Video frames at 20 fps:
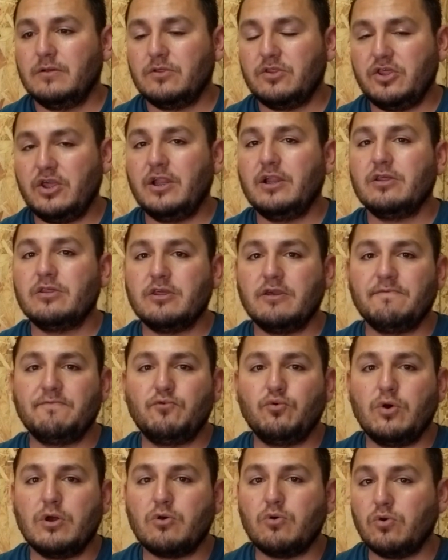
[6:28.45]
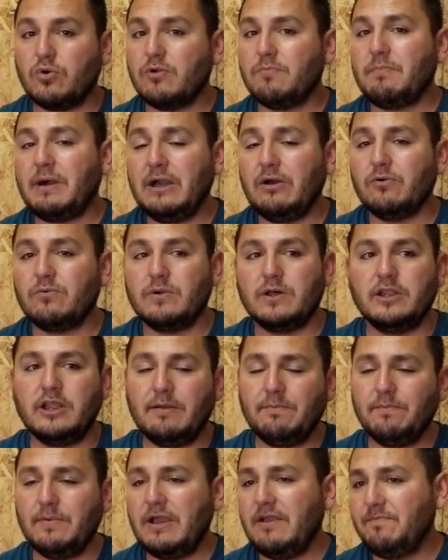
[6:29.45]
challenge him to a quarter-mile
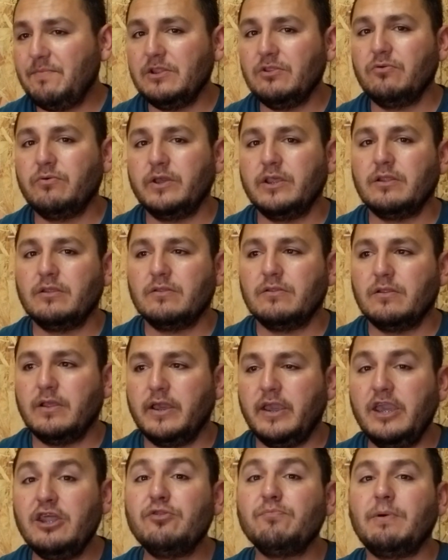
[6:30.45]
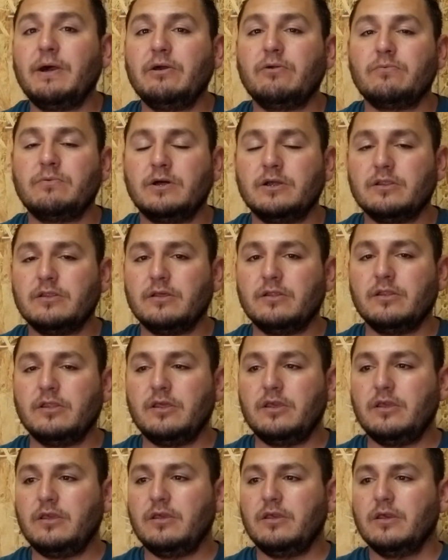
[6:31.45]
run. I've been doing 8-mile runs on
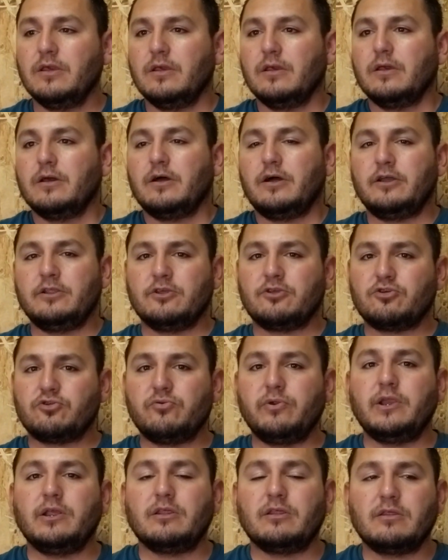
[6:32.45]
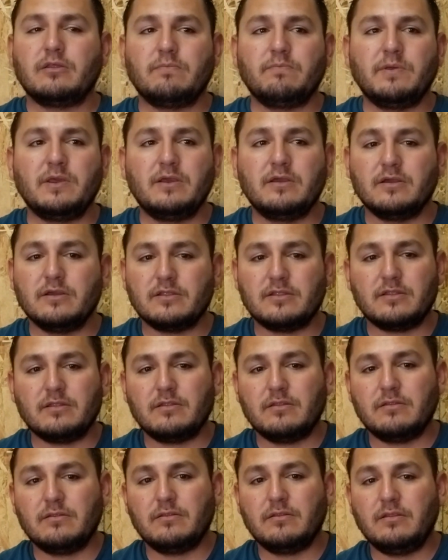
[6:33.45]
the streets,
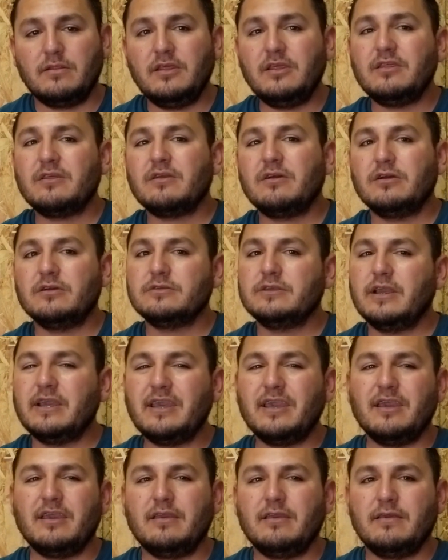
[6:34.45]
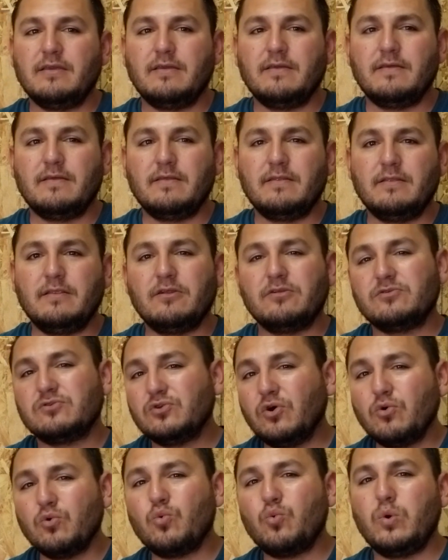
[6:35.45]
because these cars, they're
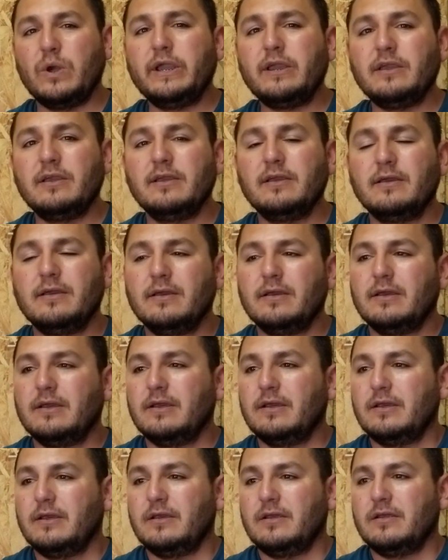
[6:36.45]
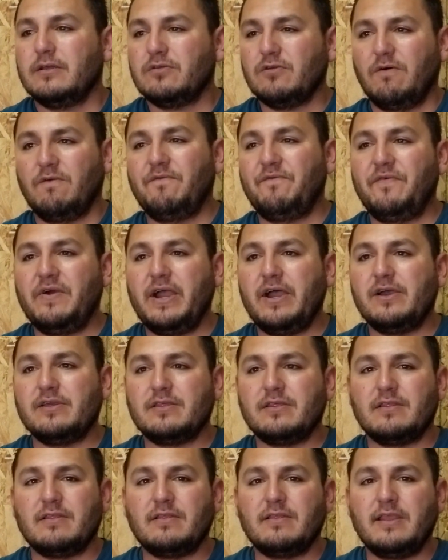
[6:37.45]
so quick, so
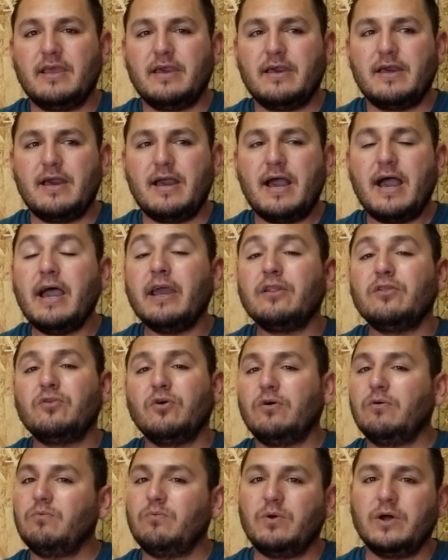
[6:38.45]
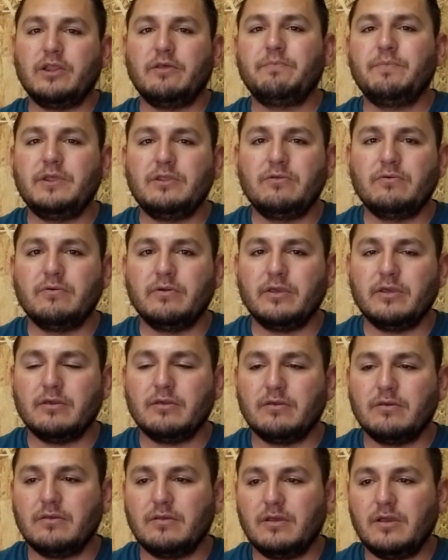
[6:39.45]
fast, that I don't want to be
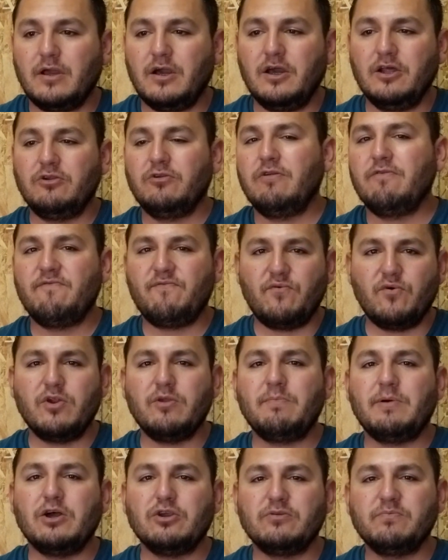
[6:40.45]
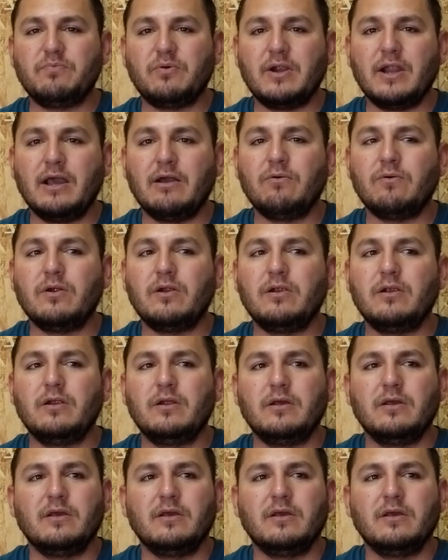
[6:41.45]
doing 140 miles per hour